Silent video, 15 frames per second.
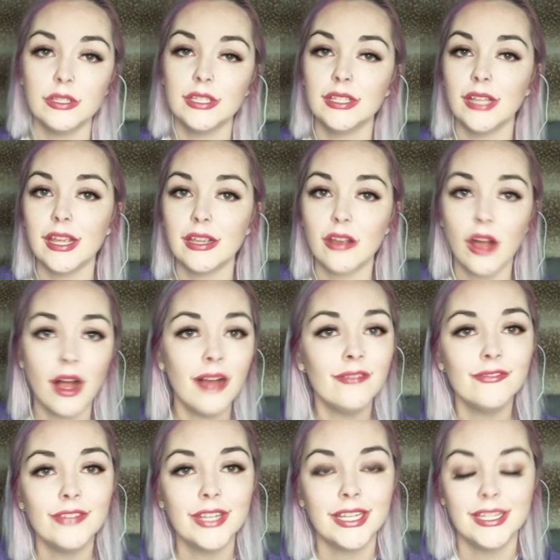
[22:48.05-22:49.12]
and like
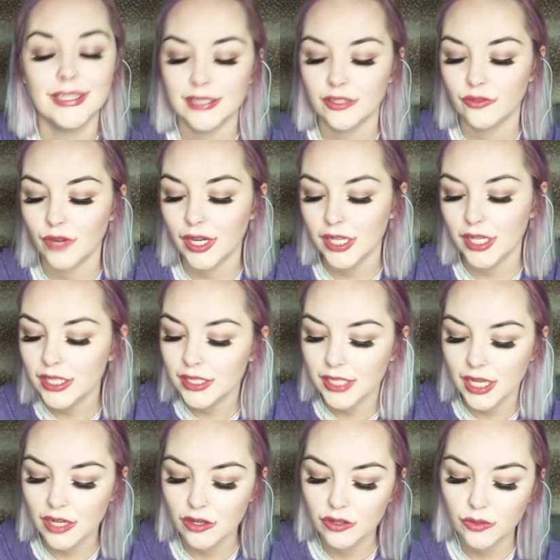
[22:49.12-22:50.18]
confident and ready to
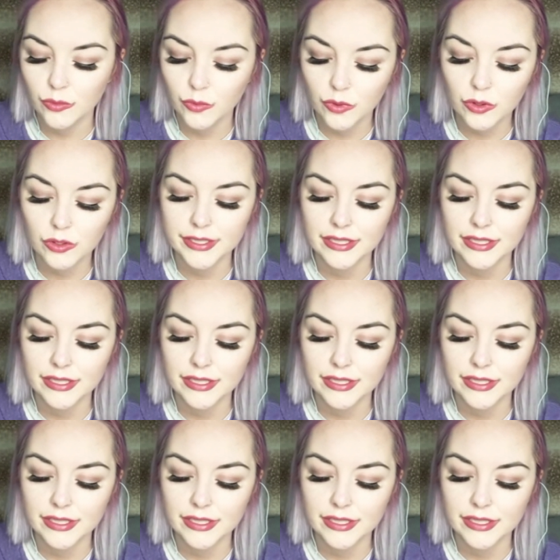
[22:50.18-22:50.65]
take on the world.